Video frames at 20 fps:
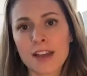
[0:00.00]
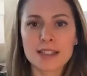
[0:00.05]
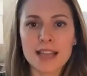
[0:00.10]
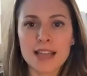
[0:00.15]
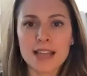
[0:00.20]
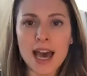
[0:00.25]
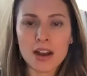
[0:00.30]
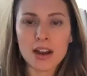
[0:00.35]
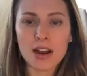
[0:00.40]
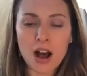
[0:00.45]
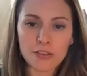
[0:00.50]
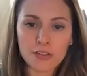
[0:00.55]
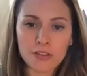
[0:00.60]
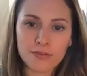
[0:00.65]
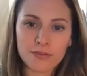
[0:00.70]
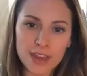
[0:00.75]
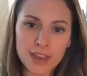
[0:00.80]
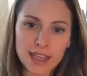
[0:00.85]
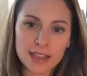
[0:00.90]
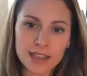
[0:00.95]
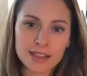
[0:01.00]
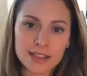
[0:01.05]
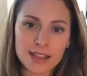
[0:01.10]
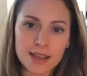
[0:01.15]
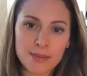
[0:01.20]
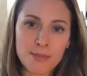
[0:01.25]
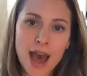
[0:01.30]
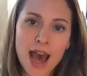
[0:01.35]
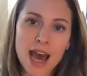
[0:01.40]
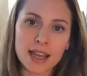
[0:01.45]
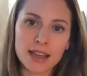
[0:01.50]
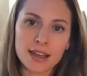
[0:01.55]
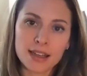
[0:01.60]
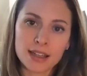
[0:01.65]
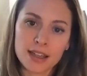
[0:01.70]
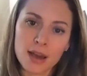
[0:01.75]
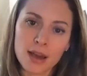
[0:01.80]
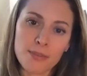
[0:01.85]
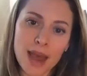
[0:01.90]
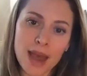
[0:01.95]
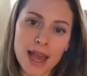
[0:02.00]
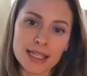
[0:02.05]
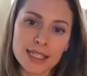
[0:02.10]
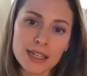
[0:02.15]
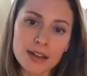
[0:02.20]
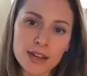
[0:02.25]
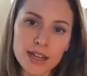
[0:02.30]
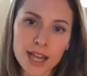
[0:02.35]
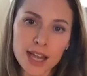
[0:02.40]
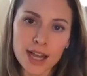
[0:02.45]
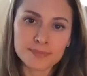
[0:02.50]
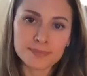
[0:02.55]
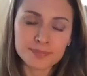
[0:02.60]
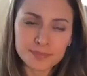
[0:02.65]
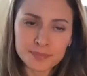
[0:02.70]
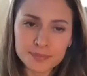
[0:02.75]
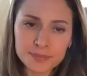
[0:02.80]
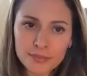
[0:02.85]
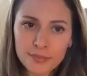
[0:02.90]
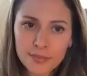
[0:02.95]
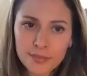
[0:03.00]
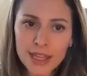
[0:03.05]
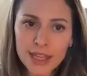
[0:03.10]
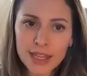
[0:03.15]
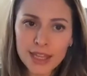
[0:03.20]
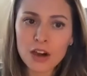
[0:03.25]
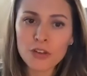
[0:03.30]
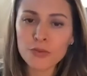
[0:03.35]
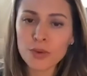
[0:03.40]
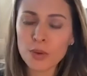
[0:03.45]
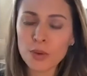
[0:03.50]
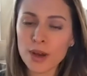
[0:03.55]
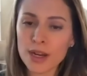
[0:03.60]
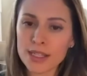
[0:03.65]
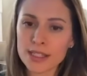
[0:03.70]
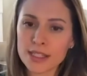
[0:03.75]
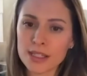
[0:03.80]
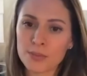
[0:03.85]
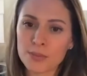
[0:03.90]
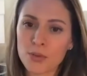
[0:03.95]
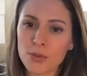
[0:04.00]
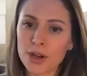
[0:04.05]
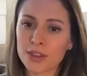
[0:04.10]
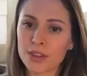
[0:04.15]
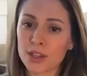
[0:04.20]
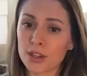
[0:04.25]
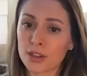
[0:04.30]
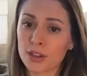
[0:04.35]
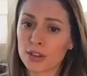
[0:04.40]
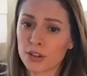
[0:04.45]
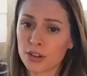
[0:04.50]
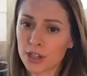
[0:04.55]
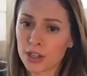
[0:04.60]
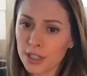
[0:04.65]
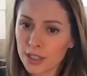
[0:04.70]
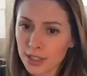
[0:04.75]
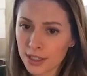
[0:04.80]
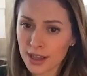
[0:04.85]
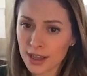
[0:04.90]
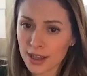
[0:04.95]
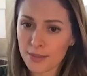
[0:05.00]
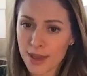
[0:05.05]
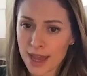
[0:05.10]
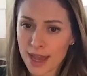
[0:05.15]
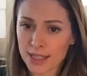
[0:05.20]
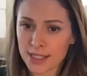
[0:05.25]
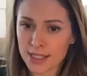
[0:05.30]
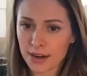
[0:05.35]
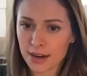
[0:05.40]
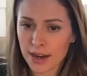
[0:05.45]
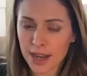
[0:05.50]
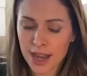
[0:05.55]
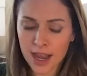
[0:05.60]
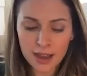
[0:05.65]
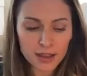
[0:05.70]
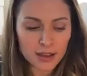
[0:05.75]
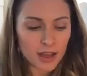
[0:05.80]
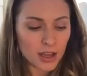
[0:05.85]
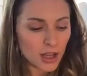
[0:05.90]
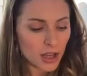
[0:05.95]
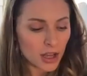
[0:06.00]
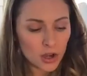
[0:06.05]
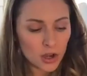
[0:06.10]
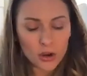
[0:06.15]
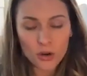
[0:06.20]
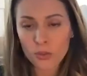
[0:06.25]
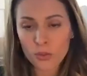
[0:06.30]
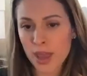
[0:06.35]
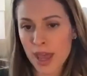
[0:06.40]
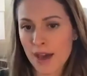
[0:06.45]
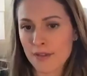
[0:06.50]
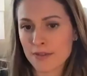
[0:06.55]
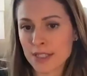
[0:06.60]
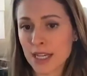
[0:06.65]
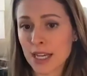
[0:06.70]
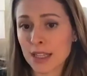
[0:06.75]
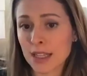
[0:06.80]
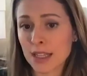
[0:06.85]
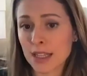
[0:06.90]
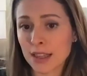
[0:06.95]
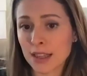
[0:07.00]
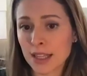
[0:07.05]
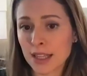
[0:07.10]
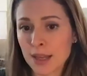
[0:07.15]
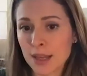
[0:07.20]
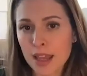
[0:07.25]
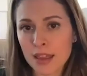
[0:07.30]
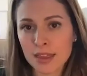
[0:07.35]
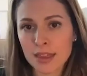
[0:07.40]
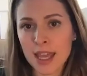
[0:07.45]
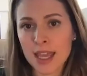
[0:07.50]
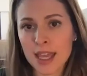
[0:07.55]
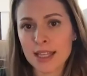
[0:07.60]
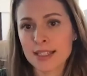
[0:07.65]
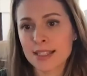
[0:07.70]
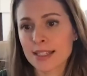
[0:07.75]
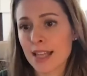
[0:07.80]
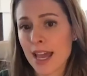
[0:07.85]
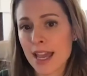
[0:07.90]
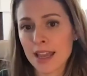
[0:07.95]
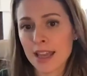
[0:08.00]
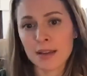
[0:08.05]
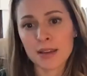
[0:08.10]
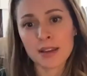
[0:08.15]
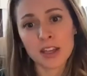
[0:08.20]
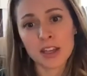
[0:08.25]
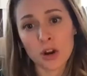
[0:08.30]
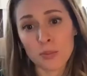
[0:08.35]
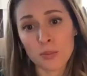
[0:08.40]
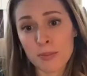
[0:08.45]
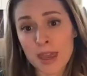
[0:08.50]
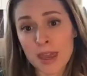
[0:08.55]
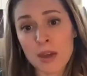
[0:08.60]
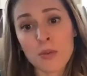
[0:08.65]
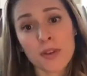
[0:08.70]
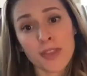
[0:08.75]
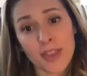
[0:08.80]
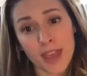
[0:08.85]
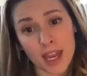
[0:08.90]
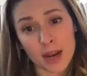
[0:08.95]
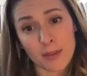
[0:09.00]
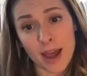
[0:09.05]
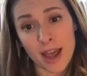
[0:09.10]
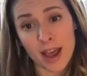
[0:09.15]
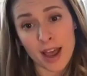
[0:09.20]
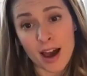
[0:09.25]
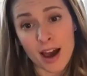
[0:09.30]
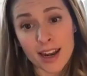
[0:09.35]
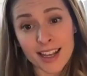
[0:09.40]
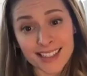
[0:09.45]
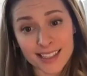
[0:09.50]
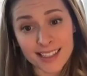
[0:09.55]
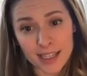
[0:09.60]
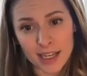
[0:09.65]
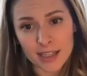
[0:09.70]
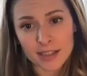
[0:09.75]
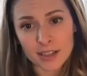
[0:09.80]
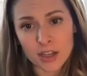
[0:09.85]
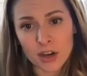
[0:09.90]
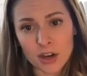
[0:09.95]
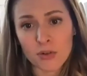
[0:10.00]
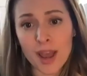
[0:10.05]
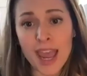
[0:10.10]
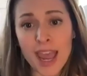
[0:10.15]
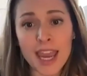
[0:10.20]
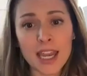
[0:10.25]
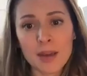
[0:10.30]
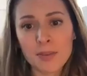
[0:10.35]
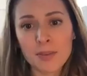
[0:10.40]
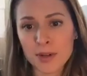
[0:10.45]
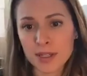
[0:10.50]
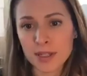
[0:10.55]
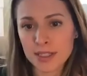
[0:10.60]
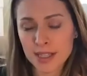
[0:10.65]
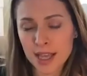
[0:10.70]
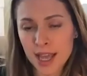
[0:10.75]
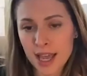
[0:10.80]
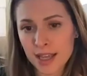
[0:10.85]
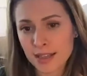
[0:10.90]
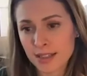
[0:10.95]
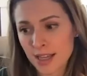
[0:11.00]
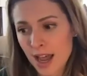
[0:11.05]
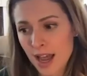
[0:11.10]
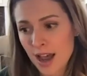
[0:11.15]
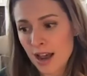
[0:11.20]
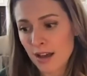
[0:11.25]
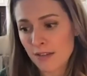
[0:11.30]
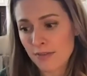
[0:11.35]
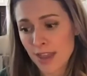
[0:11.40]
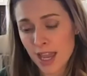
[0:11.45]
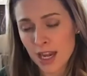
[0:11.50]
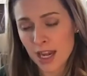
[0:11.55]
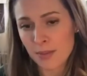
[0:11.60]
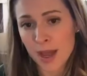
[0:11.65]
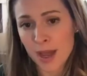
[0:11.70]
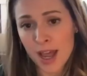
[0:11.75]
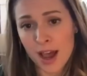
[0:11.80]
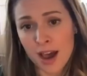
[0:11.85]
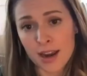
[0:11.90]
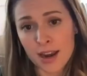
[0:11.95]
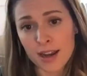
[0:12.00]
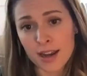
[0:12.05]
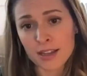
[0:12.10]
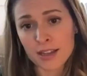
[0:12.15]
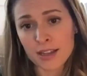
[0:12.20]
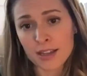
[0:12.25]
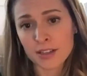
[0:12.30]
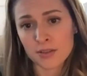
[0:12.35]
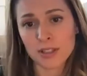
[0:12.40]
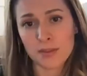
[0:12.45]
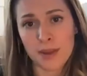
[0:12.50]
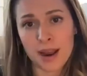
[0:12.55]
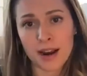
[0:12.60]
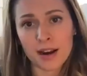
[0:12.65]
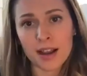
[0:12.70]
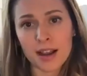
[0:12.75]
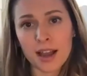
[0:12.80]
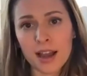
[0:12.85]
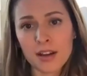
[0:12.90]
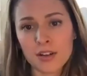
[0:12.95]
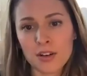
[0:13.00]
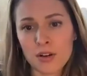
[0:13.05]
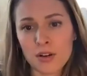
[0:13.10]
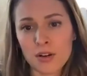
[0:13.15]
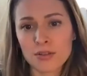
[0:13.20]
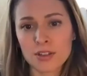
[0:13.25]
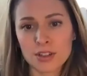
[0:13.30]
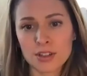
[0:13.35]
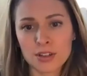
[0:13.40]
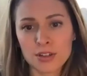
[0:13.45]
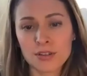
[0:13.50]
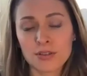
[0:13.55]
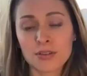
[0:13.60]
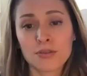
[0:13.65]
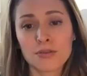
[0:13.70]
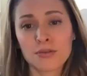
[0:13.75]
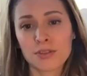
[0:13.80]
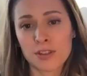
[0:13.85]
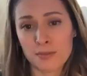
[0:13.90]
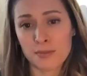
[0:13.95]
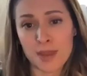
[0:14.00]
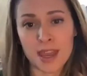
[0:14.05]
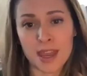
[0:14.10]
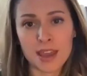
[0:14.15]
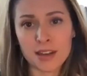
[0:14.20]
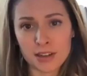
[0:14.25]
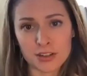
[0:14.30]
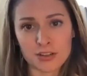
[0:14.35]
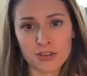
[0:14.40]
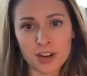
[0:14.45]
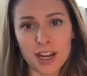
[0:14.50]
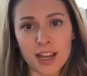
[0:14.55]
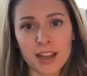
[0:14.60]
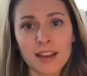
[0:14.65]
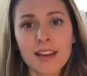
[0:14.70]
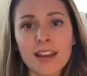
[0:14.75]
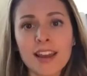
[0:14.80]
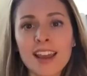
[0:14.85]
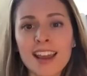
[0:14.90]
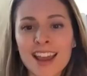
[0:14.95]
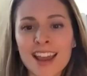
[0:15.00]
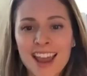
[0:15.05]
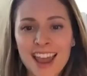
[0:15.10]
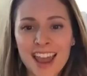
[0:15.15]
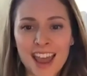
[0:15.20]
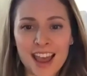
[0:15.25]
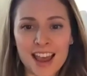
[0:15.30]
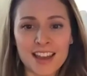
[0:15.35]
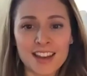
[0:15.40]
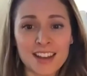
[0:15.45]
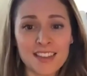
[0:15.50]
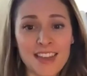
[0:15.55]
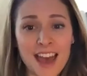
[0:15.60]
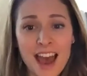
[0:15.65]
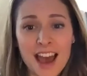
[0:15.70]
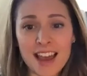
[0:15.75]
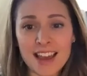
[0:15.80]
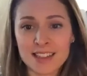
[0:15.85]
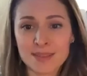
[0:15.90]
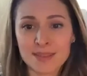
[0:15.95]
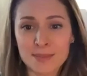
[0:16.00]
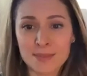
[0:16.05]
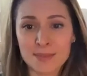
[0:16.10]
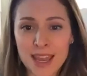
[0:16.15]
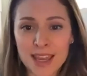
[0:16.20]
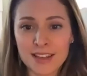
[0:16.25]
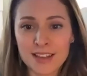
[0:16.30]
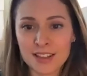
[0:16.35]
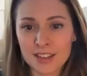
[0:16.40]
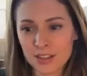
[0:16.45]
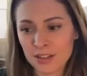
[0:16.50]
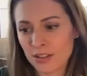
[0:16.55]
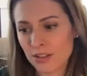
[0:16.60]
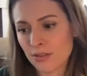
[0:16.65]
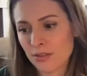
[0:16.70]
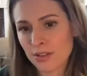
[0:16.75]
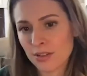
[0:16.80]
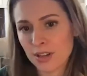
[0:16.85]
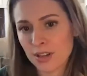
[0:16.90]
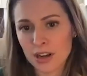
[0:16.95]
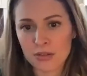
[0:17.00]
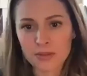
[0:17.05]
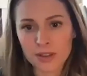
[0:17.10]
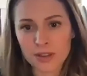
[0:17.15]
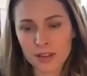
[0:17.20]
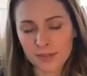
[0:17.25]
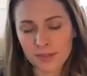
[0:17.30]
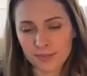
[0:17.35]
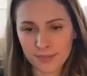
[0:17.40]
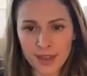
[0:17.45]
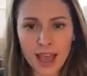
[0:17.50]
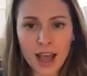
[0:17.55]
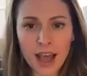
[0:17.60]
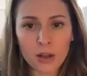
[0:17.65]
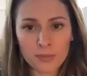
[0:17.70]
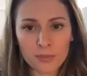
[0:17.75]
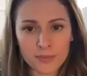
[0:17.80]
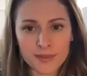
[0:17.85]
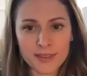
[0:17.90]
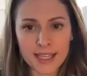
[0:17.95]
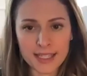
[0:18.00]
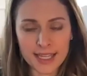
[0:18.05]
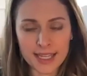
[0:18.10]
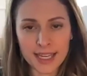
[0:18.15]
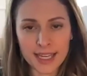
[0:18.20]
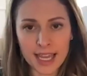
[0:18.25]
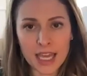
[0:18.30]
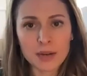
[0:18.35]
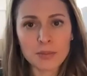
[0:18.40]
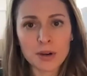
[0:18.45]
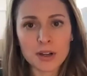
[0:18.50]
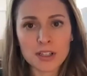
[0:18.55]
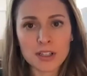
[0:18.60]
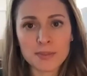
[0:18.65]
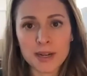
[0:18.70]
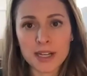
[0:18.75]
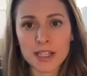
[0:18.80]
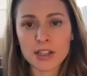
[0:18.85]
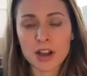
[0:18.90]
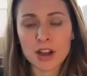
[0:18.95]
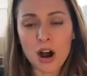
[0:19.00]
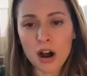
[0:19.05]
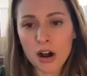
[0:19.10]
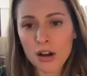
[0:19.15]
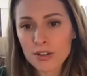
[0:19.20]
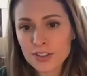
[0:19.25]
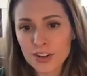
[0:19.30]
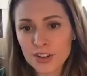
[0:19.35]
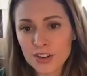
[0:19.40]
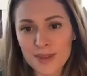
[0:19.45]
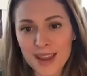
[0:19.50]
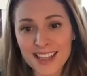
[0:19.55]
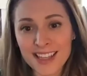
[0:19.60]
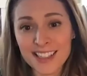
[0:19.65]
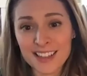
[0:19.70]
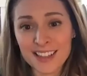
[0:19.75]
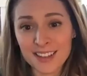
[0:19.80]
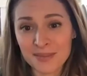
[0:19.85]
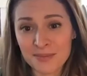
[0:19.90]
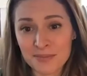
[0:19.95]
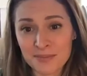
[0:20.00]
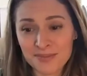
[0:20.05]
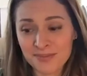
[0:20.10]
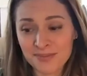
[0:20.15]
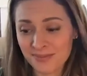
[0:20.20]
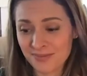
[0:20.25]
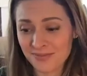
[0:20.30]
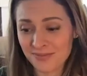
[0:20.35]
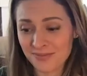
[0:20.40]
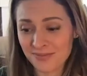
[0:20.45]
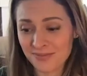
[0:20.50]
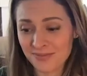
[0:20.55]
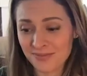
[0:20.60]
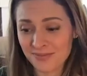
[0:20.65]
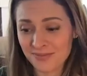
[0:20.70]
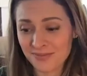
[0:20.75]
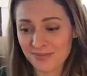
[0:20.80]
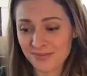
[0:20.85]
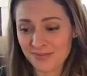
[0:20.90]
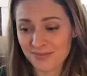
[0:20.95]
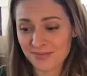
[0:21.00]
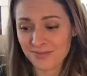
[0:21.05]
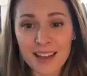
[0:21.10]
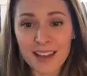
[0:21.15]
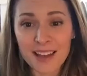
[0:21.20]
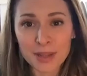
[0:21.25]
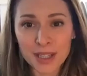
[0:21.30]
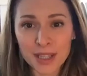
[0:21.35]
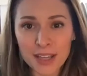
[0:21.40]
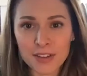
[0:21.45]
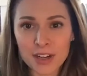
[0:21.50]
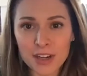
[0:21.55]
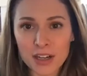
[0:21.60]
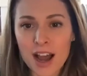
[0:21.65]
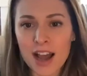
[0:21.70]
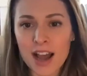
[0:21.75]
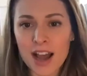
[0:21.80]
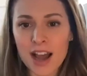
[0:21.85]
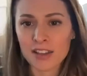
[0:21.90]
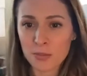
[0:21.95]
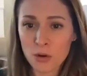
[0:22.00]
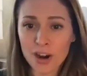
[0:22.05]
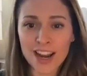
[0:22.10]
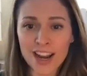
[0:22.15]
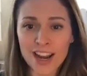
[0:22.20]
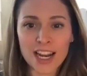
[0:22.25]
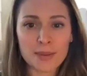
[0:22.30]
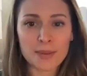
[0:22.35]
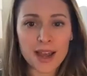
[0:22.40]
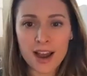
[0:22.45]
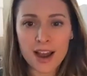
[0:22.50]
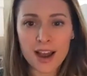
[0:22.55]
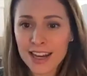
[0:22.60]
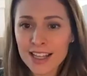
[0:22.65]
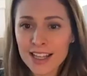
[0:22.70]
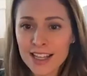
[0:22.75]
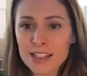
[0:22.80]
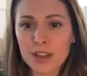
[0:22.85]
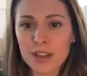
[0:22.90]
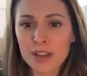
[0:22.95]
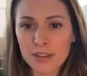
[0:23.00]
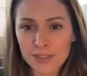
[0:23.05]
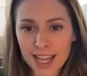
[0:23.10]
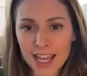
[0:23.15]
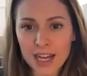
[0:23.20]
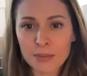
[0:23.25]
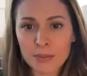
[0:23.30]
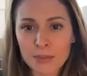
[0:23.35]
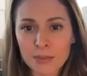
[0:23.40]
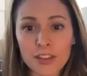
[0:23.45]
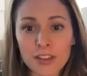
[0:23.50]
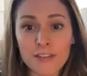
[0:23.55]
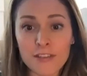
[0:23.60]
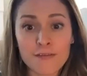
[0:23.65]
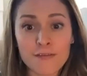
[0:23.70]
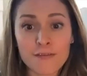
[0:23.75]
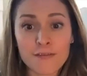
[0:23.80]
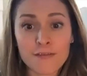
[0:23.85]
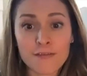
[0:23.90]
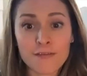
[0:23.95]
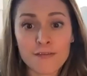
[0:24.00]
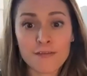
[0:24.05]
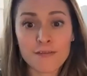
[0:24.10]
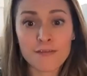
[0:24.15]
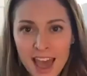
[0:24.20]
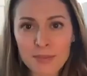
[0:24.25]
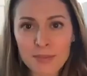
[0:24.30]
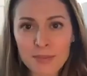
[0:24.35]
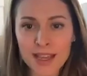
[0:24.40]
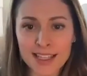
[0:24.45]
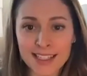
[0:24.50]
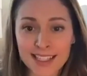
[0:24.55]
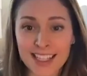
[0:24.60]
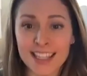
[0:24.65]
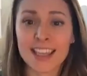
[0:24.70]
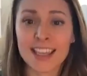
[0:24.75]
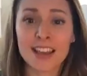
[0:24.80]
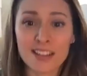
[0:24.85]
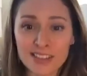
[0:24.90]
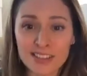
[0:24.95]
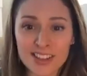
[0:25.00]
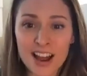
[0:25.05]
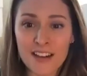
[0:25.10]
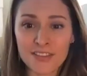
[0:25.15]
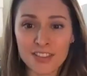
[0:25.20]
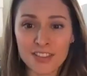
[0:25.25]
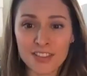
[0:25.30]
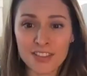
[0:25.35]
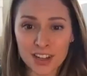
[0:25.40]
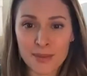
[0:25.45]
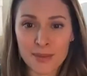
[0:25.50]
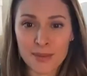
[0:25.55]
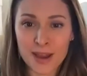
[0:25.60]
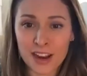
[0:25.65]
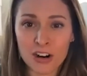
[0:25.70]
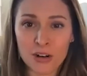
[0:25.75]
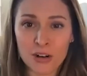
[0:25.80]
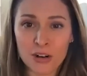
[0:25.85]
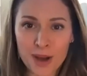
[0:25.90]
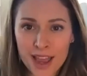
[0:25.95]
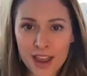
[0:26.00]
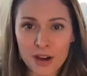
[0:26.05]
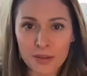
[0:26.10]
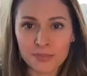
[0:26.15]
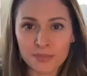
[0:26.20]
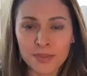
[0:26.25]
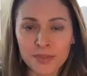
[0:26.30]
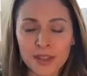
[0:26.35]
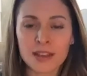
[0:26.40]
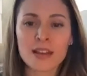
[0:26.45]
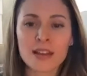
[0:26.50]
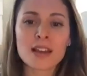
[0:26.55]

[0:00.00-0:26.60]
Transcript: that all feeds the bad gut bacteria. Now, if we want to support the good gut bacteria, we have to eliminate things like, you know, meat with antibiotics in it. So 80% of the antibiotics sold in America go to the meat industry. And that is made to, you know, help the sick animals, but it's also made to make them fat, believe it or not. The more antibiotics you give an animal, the fatter they get because it kills off their gut microbiome.